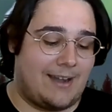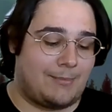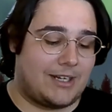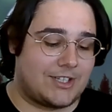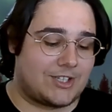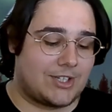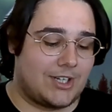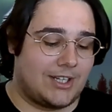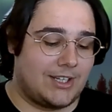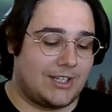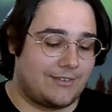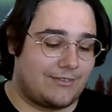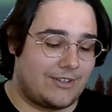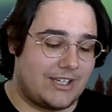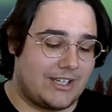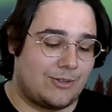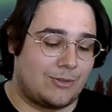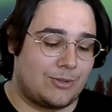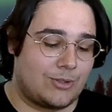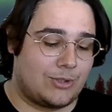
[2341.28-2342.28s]
how much I love
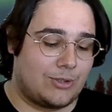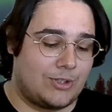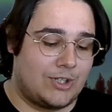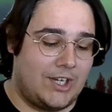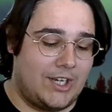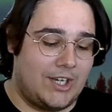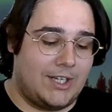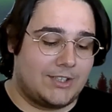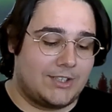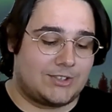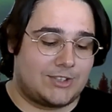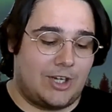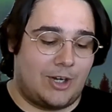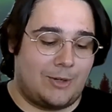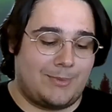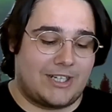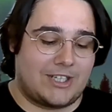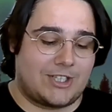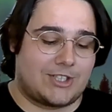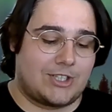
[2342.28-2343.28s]
Gildor.
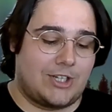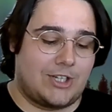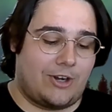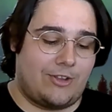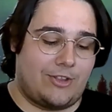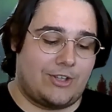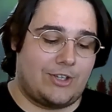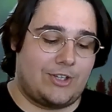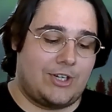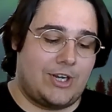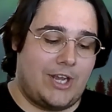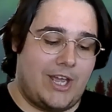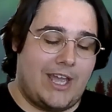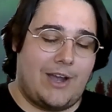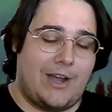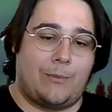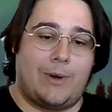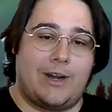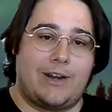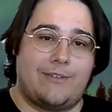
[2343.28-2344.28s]
So much so that
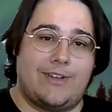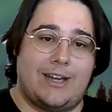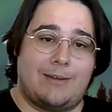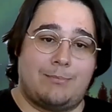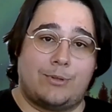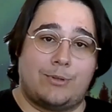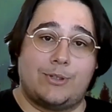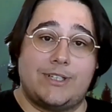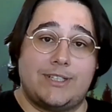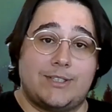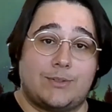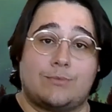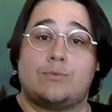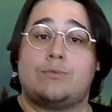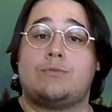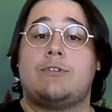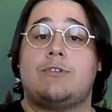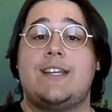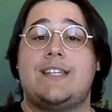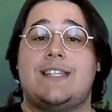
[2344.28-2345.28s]
one of our boys,
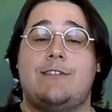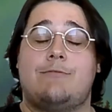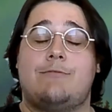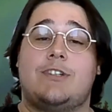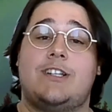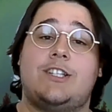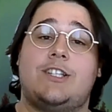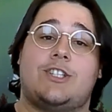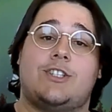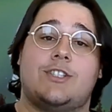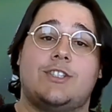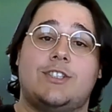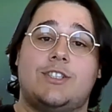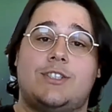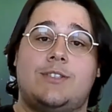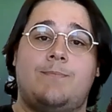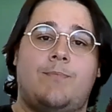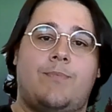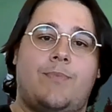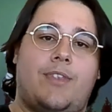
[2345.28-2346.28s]
Reese
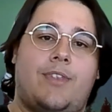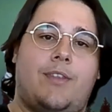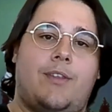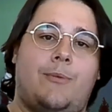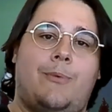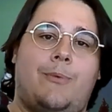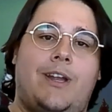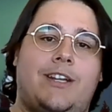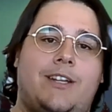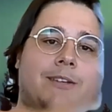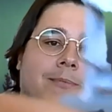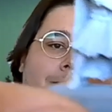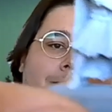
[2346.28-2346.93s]
Richards, went